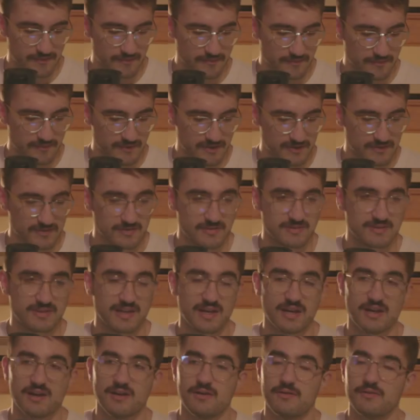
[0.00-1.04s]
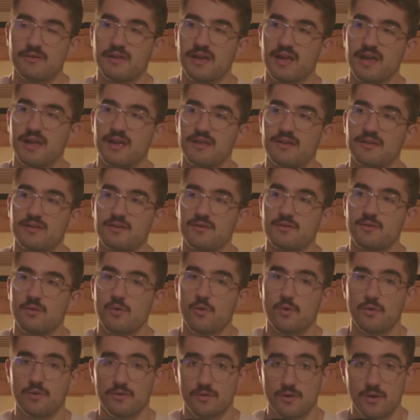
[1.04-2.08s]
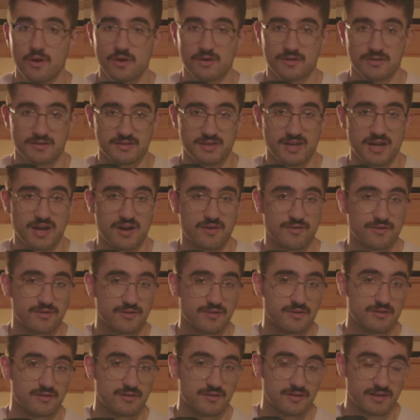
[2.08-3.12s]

This is down at Orinog Tower